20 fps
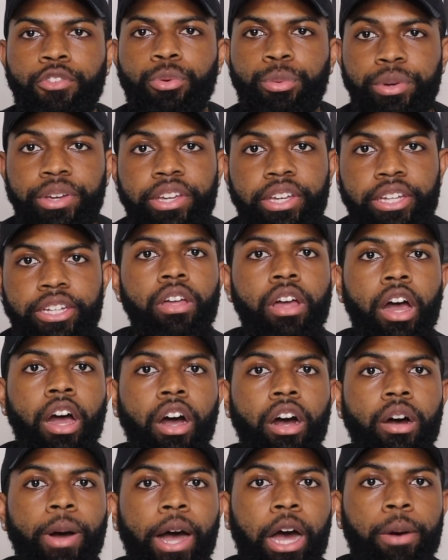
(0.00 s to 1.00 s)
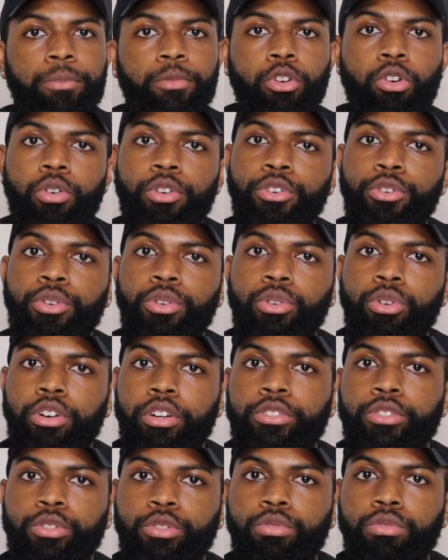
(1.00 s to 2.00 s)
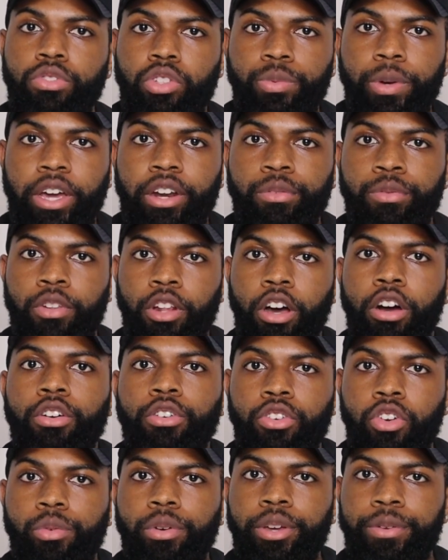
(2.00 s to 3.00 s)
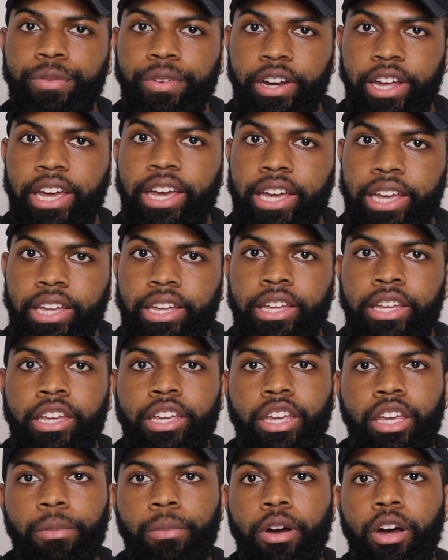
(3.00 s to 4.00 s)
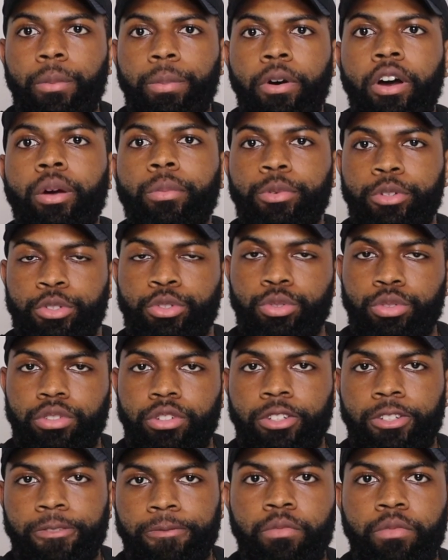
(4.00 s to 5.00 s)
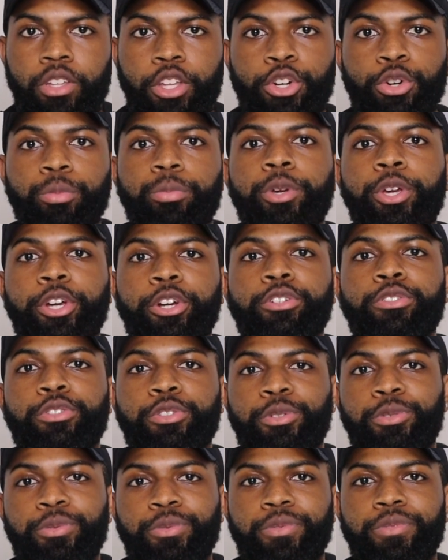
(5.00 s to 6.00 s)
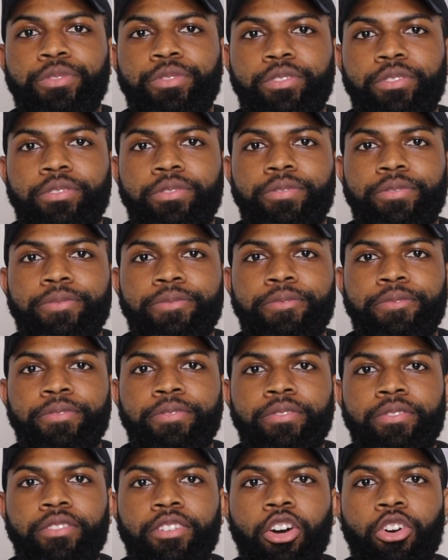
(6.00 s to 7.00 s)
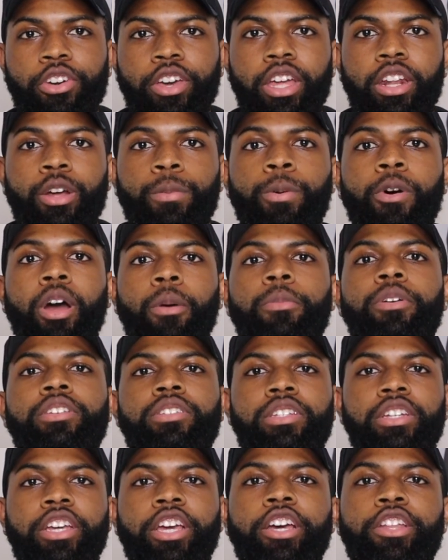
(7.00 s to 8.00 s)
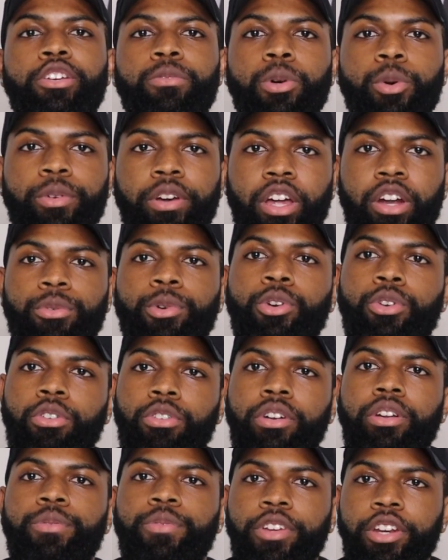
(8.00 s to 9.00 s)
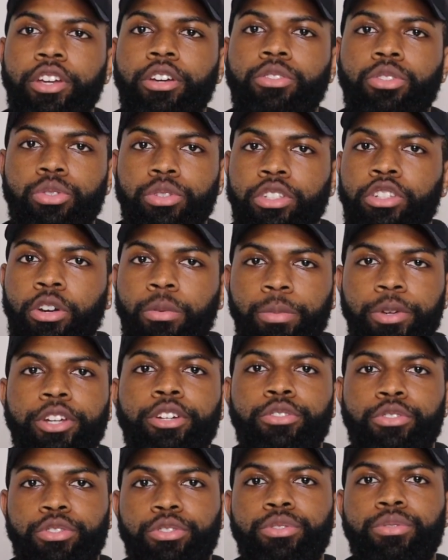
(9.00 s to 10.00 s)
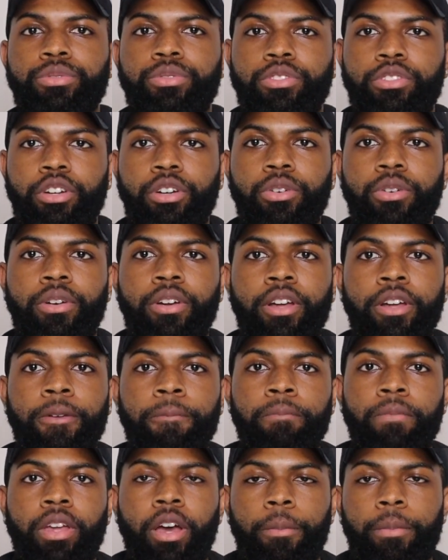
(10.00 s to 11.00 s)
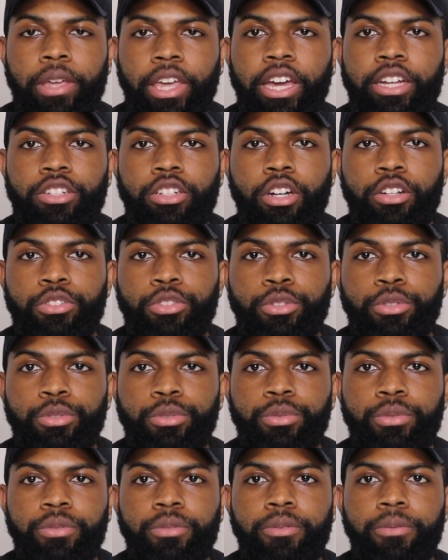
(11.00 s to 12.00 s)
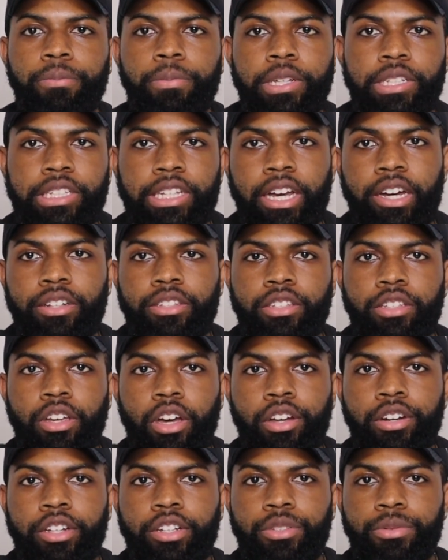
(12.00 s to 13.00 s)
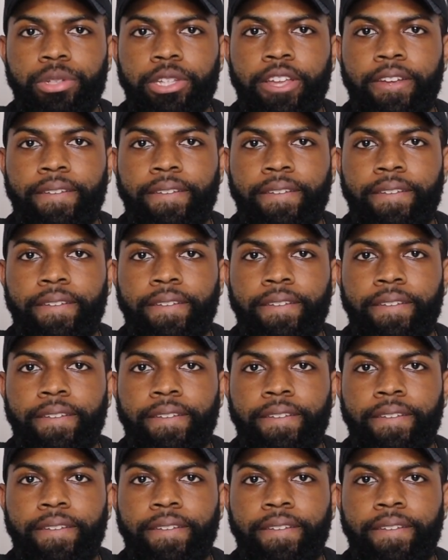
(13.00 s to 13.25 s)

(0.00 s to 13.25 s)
week. I'm going to New York soon, so we got a vlog on the way for that. And my apartment tour, it'll be here soon. Okay, the apartment is together, but we got to record the video, so it's going to be here soon. So I'm going to catch y'all soon. Peace out. See y'all next week.